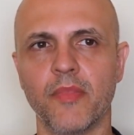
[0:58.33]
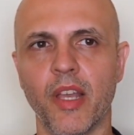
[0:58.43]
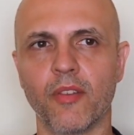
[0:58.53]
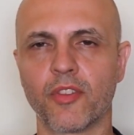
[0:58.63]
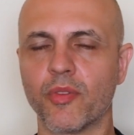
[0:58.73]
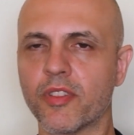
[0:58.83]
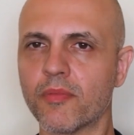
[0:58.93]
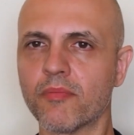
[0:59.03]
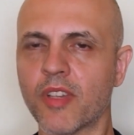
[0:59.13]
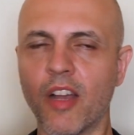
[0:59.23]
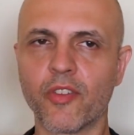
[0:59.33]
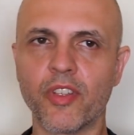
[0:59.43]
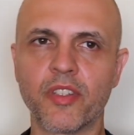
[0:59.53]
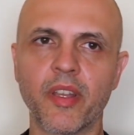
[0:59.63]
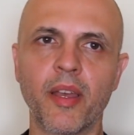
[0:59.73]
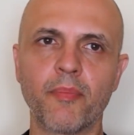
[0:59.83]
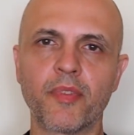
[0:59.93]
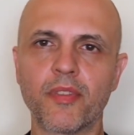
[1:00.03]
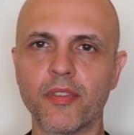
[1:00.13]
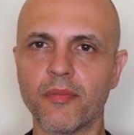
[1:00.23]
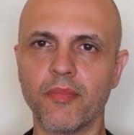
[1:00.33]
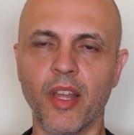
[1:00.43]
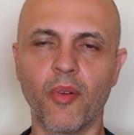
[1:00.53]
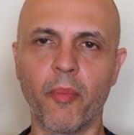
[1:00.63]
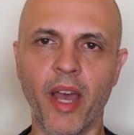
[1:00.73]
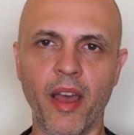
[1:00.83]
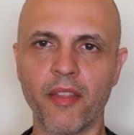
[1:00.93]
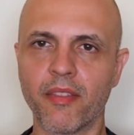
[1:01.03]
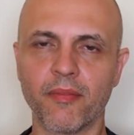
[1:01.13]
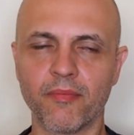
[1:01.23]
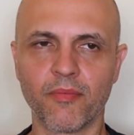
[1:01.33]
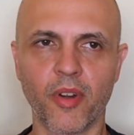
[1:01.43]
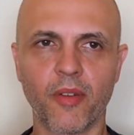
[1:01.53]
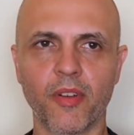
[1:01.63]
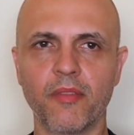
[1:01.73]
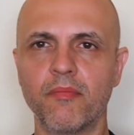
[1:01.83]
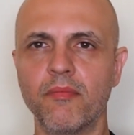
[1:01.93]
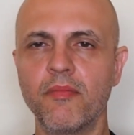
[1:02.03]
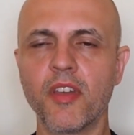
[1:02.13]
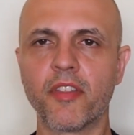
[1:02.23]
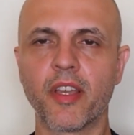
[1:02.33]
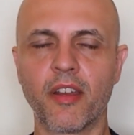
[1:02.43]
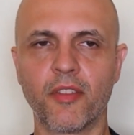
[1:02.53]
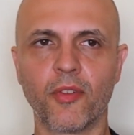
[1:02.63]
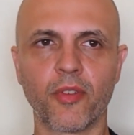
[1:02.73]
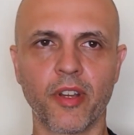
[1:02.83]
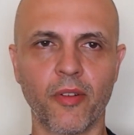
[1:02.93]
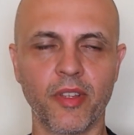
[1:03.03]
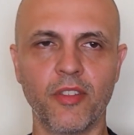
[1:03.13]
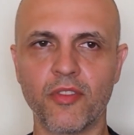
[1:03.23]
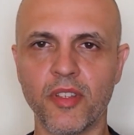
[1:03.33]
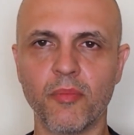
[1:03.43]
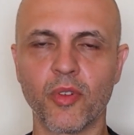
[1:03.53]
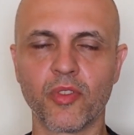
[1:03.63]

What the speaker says: So it's concrete steps, a path, whatever. Nothing out of the ordinary that you see in most